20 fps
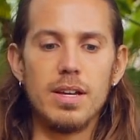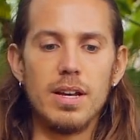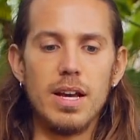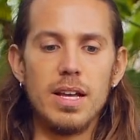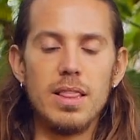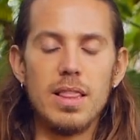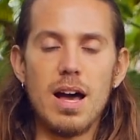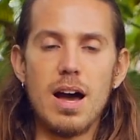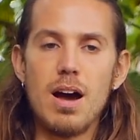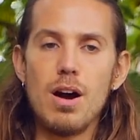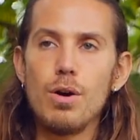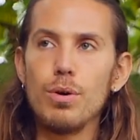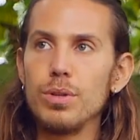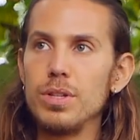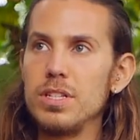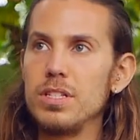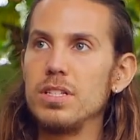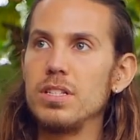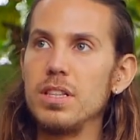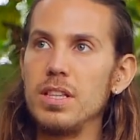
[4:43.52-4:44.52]
allow
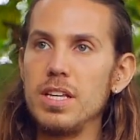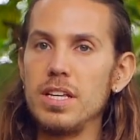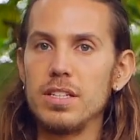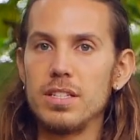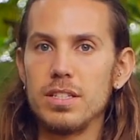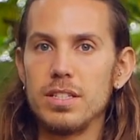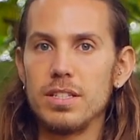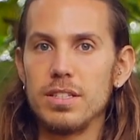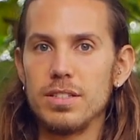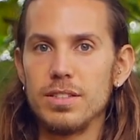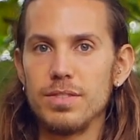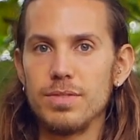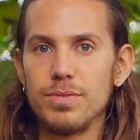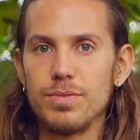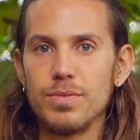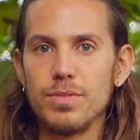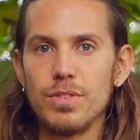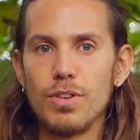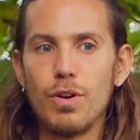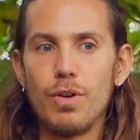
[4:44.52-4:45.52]
these leaks
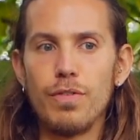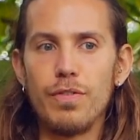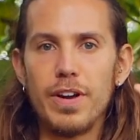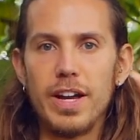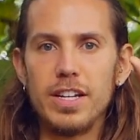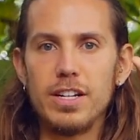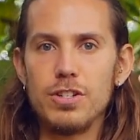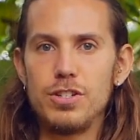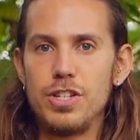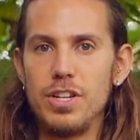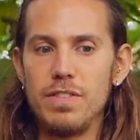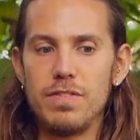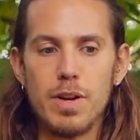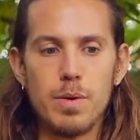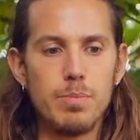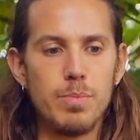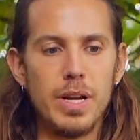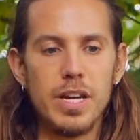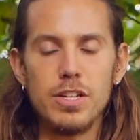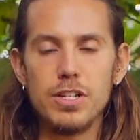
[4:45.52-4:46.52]
of energy,
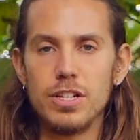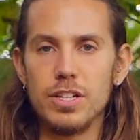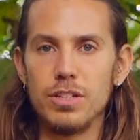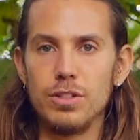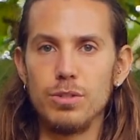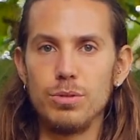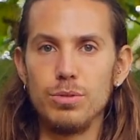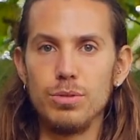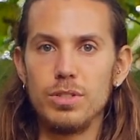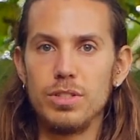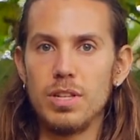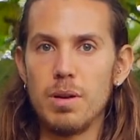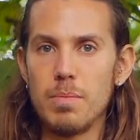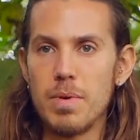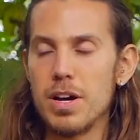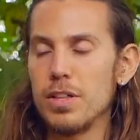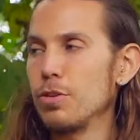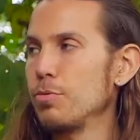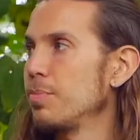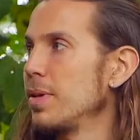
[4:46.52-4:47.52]
vibration to some
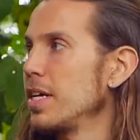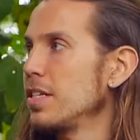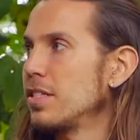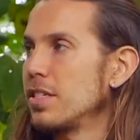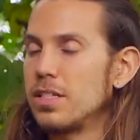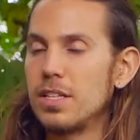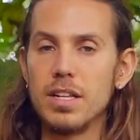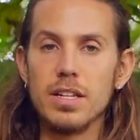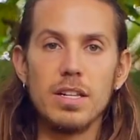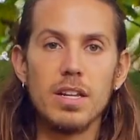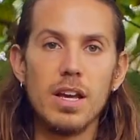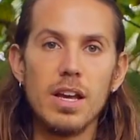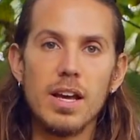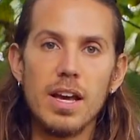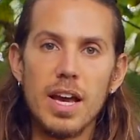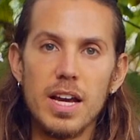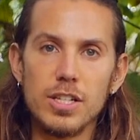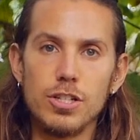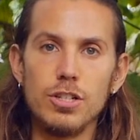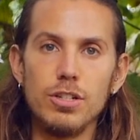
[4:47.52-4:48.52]
other places, and
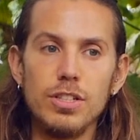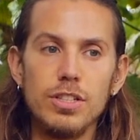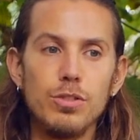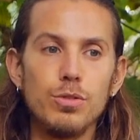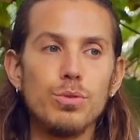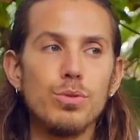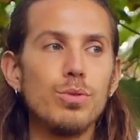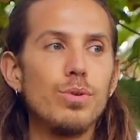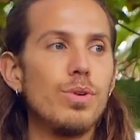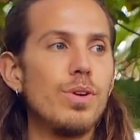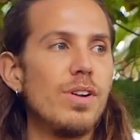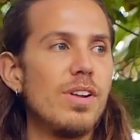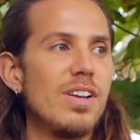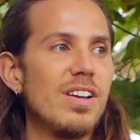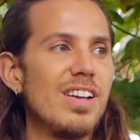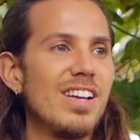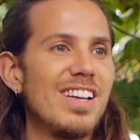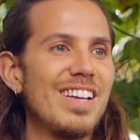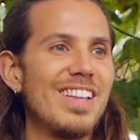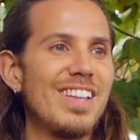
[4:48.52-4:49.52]
actually to
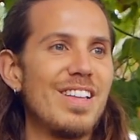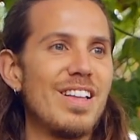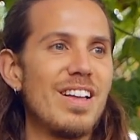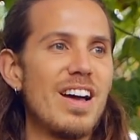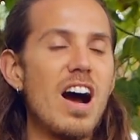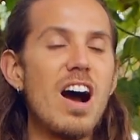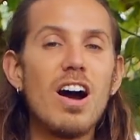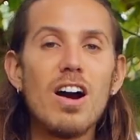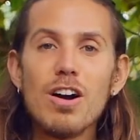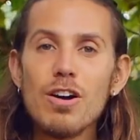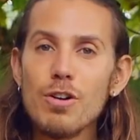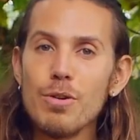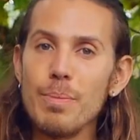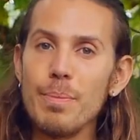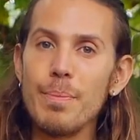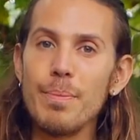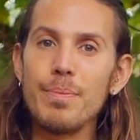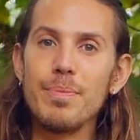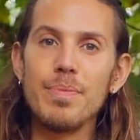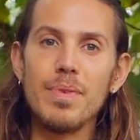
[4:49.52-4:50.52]

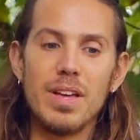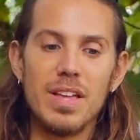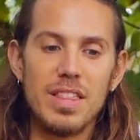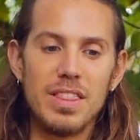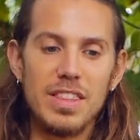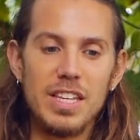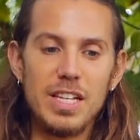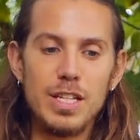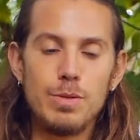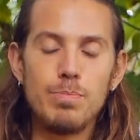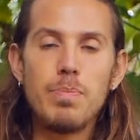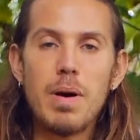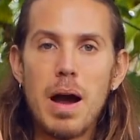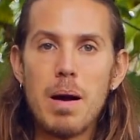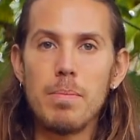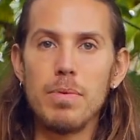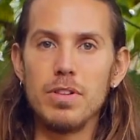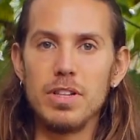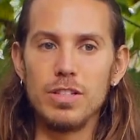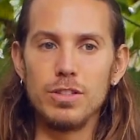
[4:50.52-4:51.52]
harm this
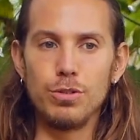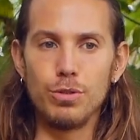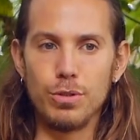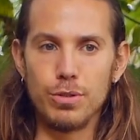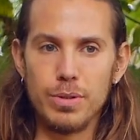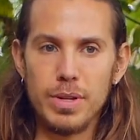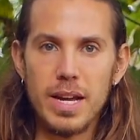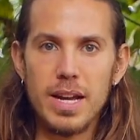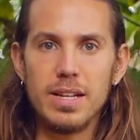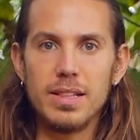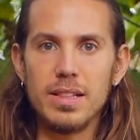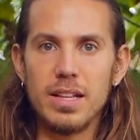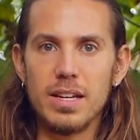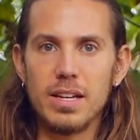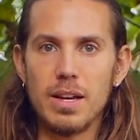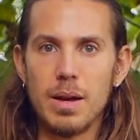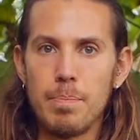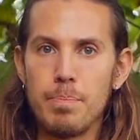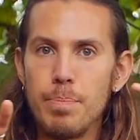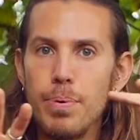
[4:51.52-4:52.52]
bubble and to create
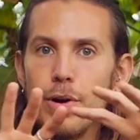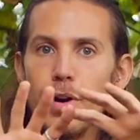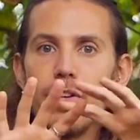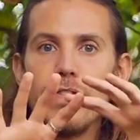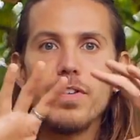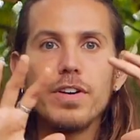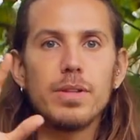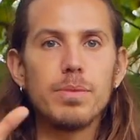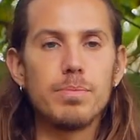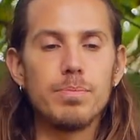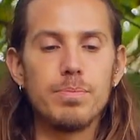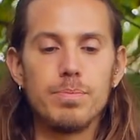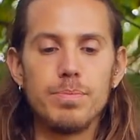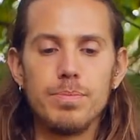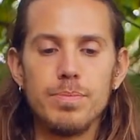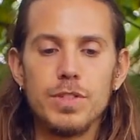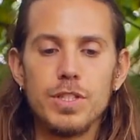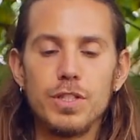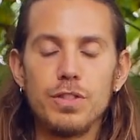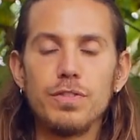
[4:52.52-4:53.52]
like a perfect
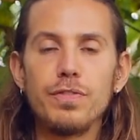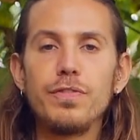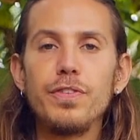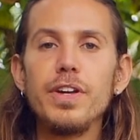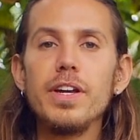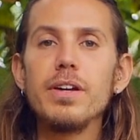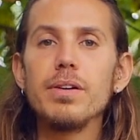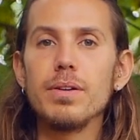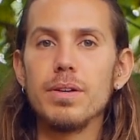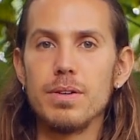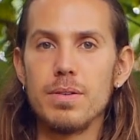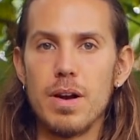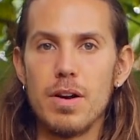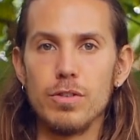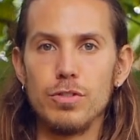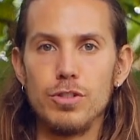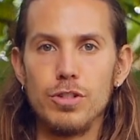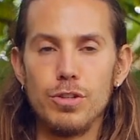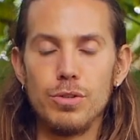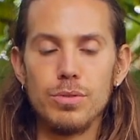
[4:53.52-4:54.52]
sphere
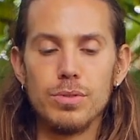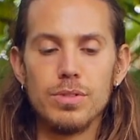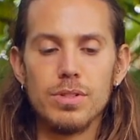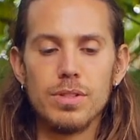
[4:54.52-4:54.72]
around you,